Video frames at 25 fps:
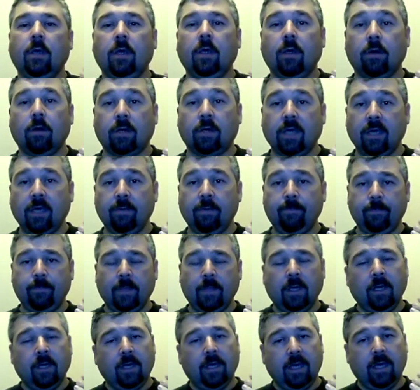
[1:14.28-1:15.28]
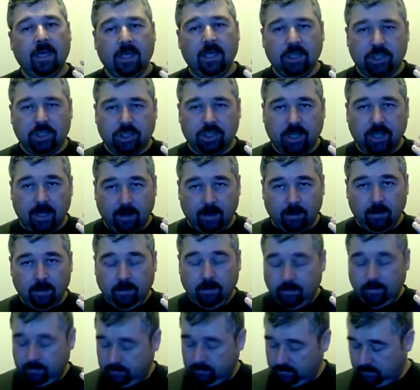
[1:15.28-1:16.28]
Okay? Each
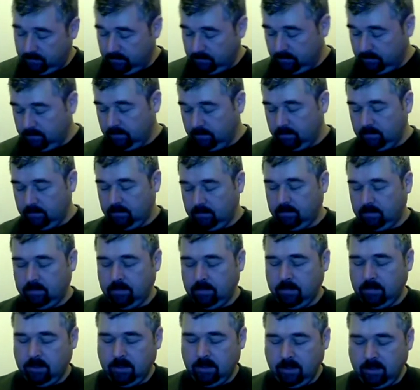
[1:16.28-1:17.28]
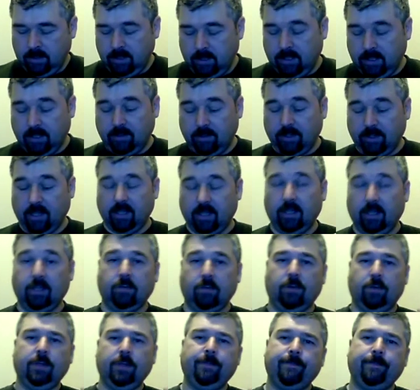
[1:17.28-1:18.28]
shell, and I'll get another
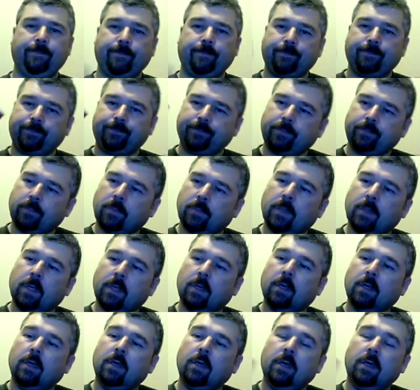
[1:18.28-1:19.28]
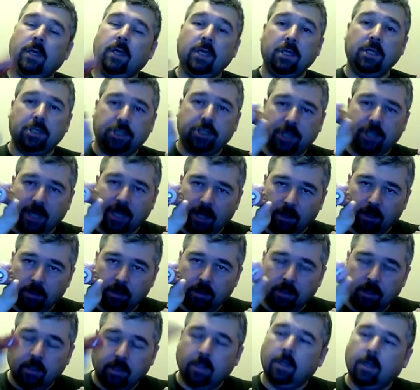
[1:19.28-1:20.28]
one, each
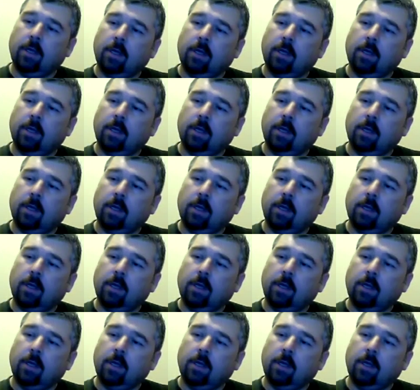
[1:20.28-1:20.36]
shell